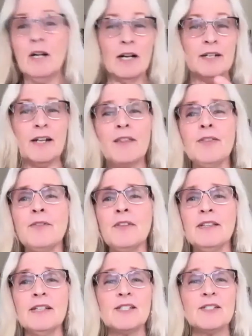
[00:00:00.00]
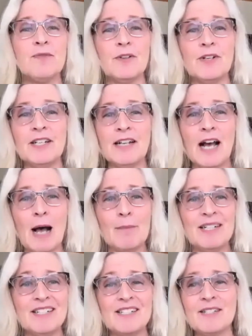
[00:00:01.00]
Another thing that's very
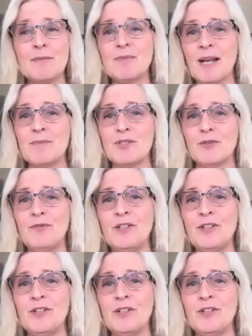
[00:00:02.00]
common is sometimes you'll